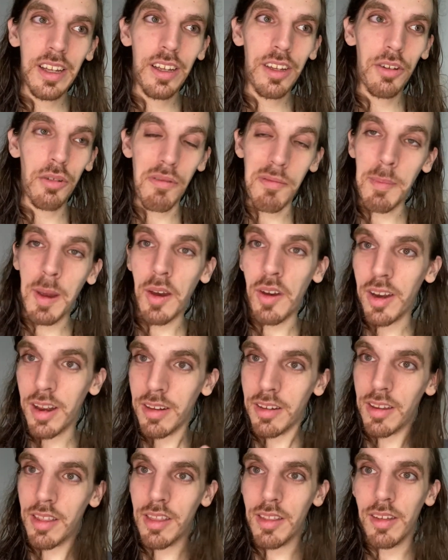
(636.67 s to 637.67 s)
who's married
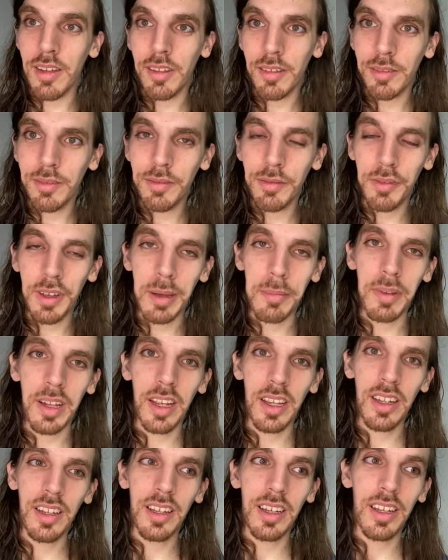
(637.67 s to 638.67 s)
into the
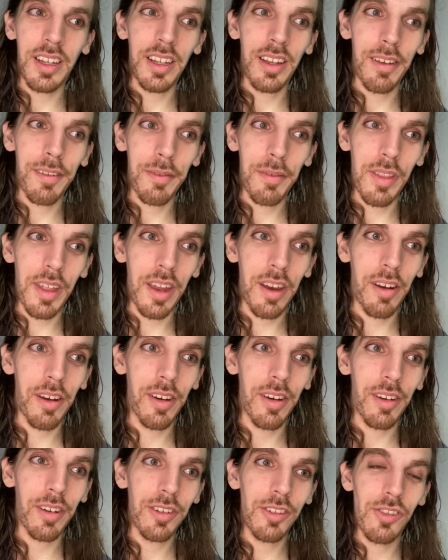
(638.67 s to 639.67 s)
family, if
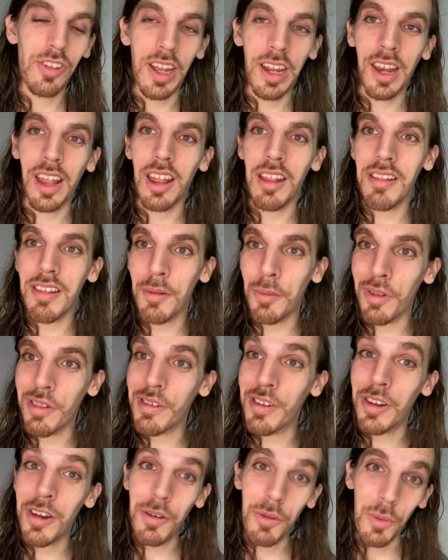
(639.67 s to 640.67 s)
they're Chinese, they will
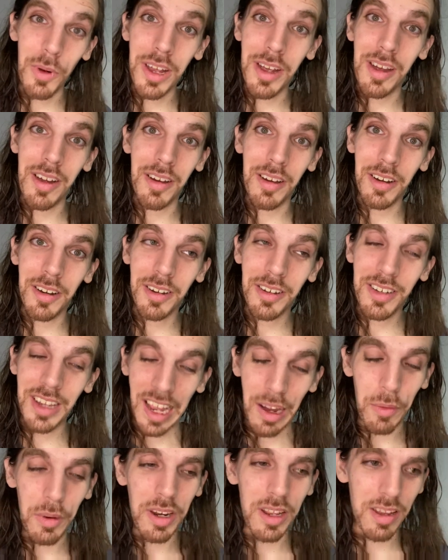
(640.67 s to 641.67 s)
say, no, we are
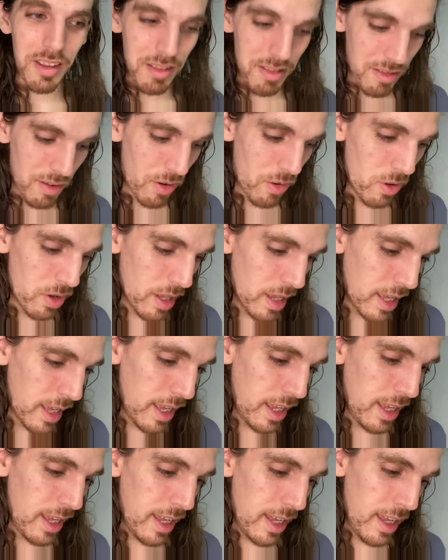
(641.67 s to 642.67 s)
Taiwanese. So
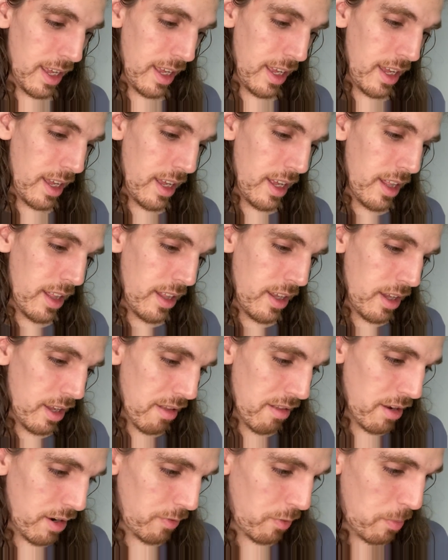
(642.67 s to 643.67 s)

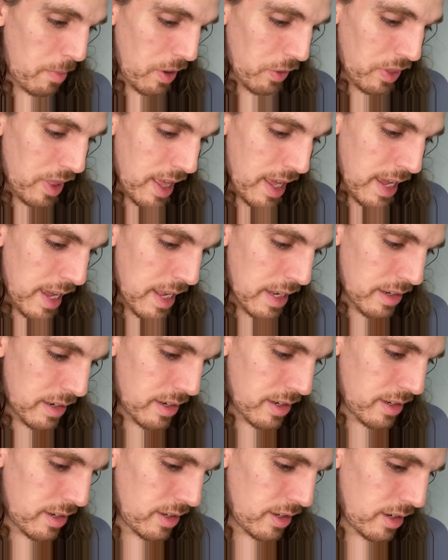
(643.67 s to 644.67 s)
it's enough about that.
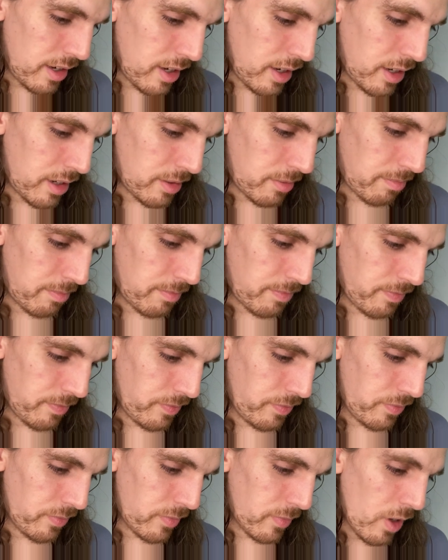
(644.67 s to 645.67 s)

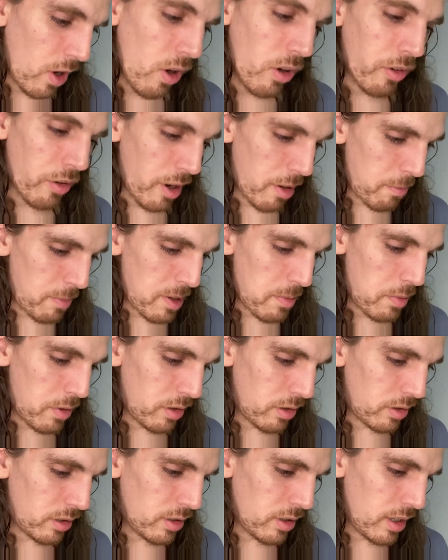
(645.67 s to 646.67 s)
All great
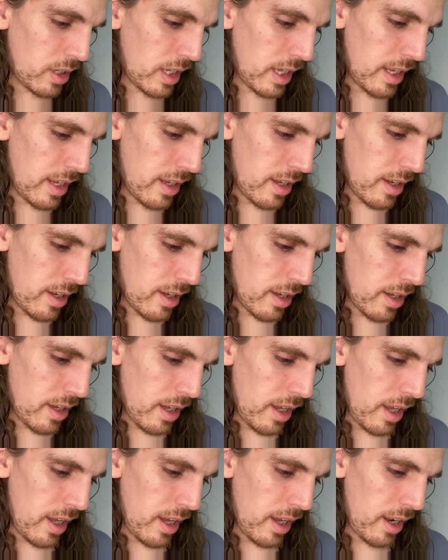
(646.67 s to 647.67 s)
people.
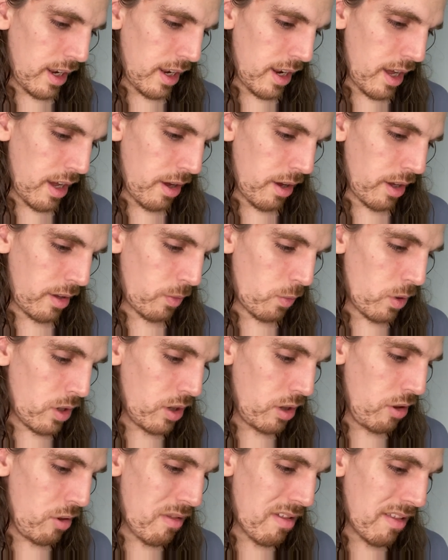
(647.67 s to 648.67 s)
And
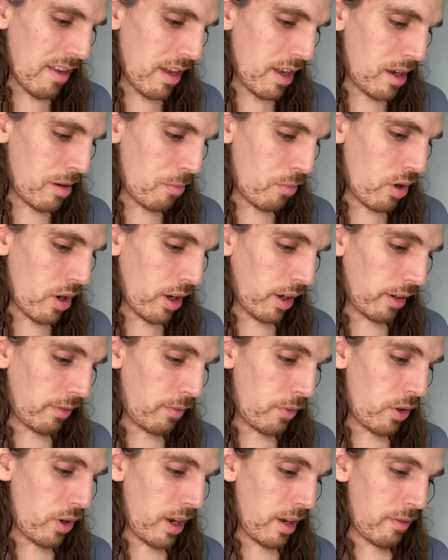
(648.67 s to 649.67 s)
will you stay abroad
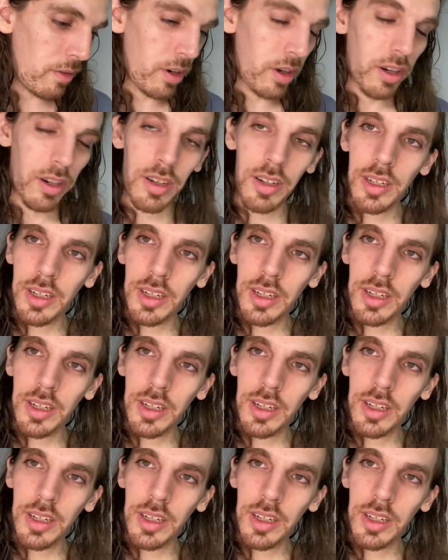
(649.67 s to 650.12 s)
forever?